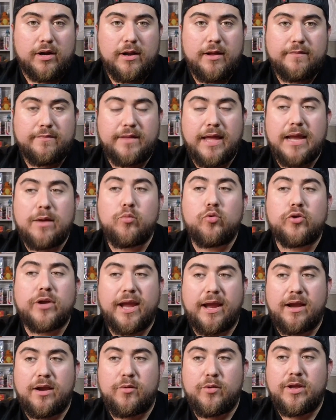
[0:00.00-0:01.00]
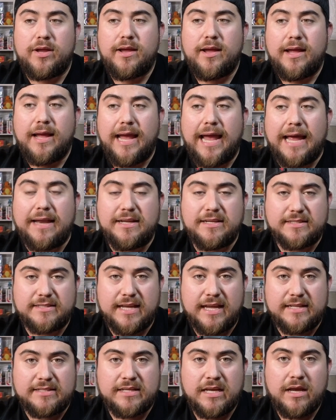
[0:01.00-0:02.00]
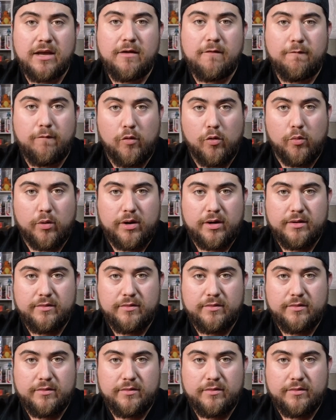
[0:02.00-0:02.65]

They will carry any set forward.